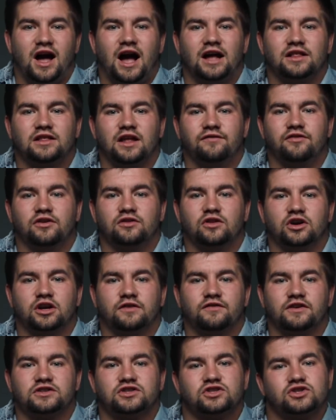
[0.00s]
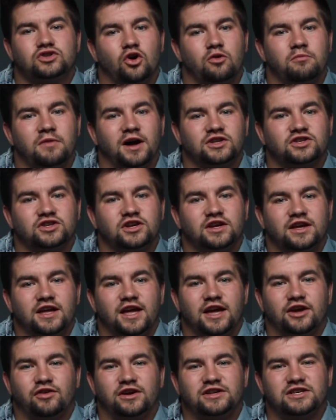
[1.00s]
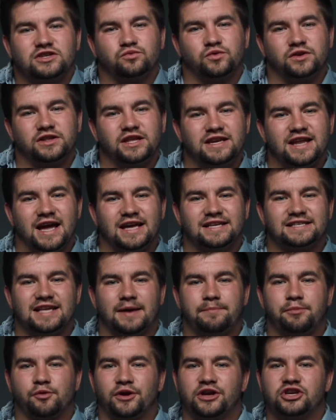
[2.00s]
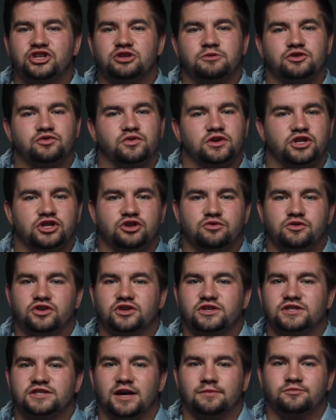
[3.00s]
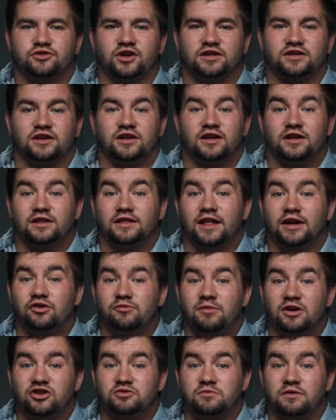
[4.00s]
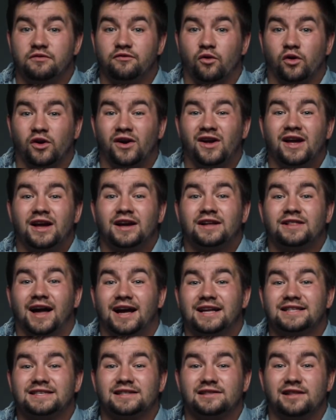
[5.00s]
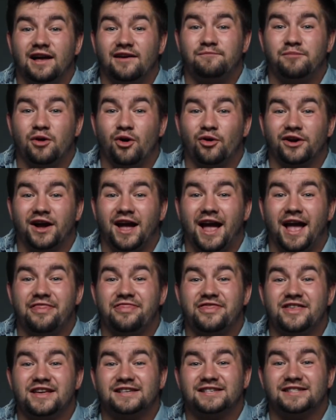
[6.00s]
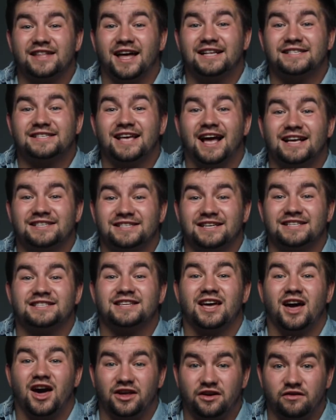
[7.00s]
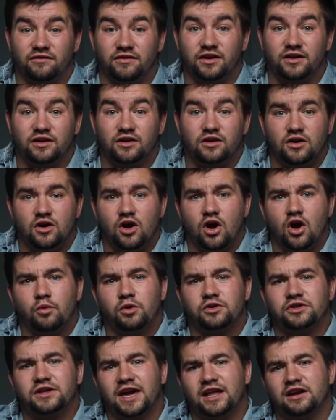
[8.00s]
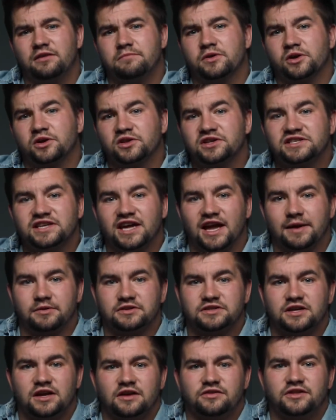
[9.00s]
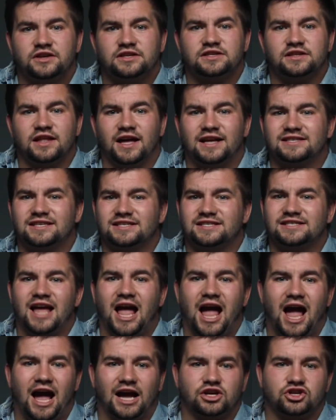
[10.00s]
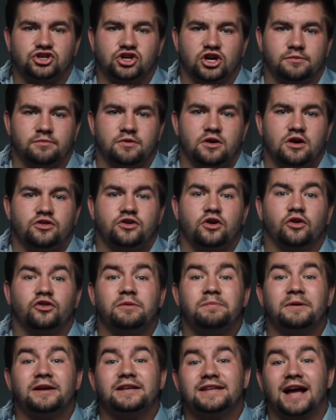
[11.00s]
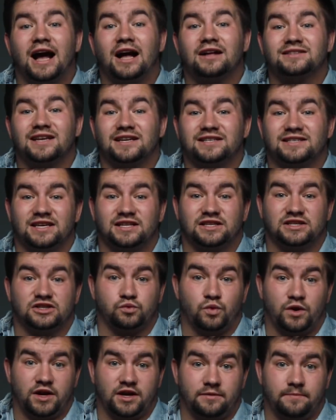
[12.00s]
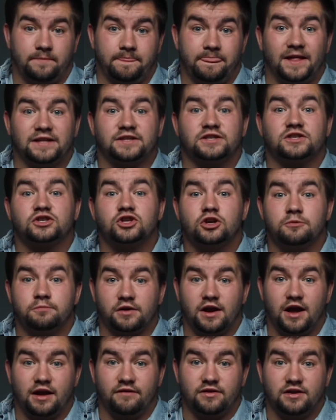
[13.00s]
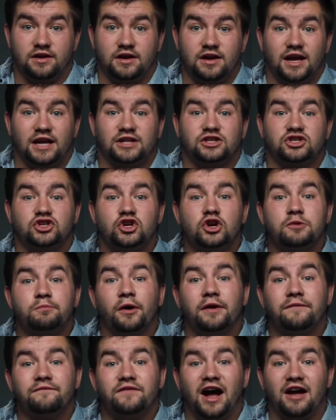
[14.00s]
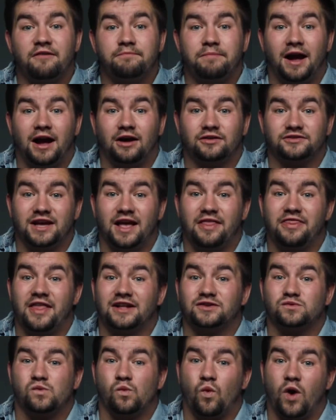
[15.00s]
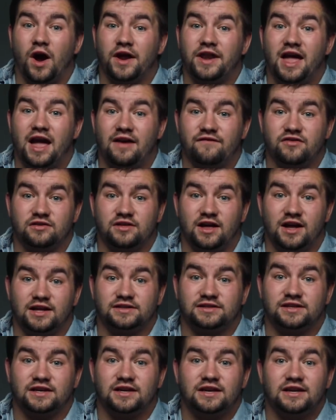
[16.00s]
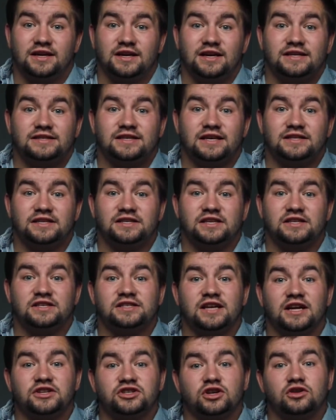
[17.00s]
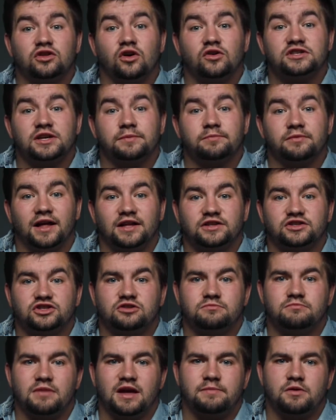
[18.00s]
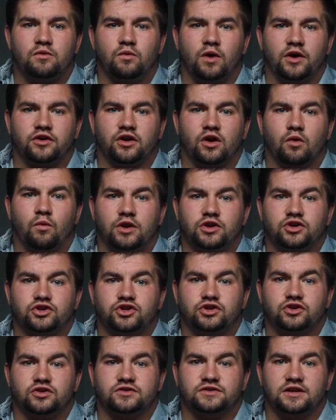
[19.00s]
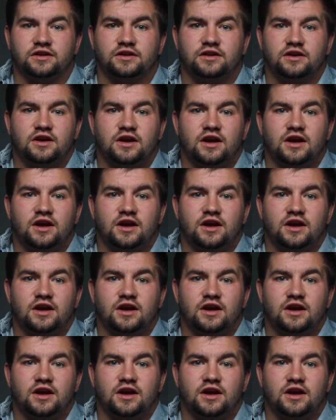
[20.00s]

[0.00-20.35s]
I love the look of it so much. It creates this really nice separation between you and your subject. Like we mentioned before, clients love bokeh and this lens has a ton of it. With Canon mirrorless cameras, this lens is tack sharp. The only big downside is its weight. It's super heavy. It's 2.5 pounds and that's one heavy lens. Since this is such a close-up lens, you may be wondering when you should use it.